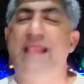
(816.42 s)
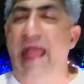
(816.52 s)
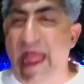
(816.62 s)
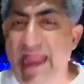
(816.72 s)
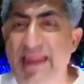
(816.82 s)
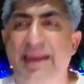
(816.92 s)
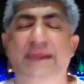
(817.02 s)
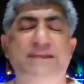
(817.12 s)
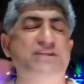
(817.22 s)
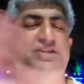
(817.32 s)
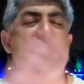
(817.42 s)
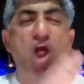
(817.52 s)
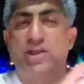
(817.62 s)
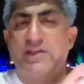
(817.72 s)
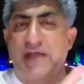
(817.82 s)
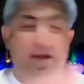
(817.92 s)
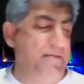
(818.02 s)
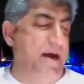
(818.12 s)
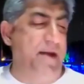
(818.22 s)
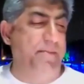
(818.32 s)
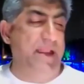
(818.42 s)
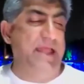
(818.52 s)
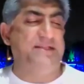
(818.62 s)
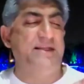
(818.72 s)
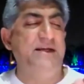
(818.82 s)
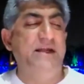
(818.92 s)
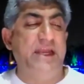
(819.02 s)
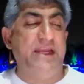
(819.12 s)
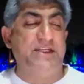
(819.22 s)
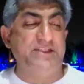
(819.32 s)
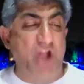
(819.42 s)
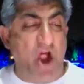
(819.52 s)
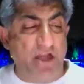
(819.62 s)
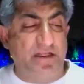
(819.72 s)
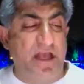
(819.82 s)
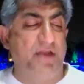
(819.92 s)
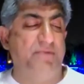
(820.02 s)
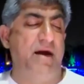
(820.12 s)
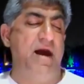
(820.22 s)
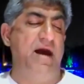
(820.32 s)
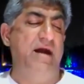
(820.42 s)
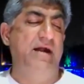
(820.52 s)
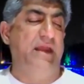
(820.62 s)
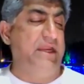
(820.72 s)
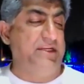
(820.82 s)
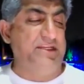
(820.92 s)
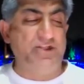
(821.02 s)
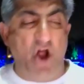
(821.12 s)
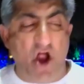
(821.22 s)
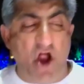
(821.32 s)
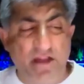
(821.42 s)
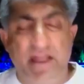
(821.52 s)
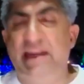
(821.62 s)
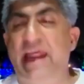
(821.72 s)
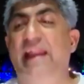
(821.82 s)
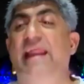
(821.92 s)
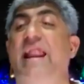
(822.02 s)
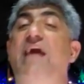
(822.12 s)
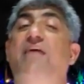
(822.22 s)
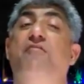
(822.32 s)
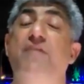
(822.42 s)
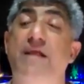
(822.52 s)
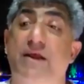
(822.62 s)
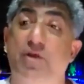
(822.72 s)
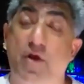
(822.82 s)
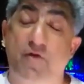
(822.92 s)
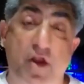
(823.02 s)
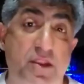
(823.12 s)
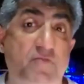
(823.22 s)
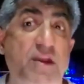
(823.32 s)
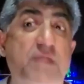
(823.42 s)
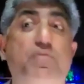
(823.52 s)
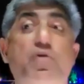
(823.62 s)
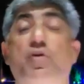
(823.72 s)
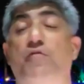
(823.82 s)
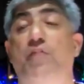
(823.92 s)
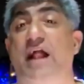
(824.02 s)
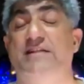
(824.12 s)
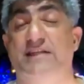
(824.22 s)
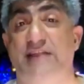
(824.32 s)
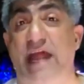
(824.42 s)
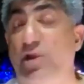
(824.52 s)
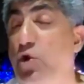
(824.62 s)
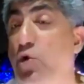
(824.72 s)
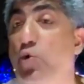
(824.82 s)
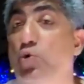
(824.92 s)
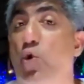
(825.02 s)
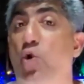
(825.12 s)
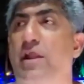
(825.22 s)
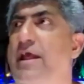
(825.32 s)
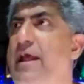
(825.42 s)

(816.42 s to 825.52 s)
And it is not karma, Bliss. It is not karma. It is not the daily life. You have got some very beautiful answers. I don't know who told.